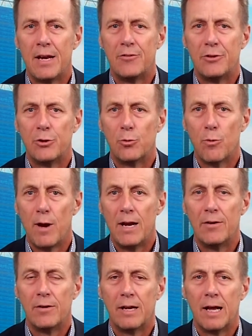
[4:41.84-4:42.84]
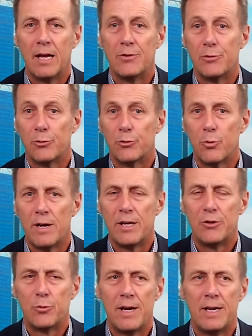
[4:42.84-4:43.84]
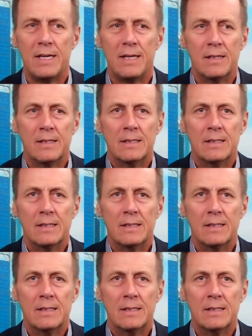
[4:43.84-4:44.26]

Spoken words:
that deal ran until 2020.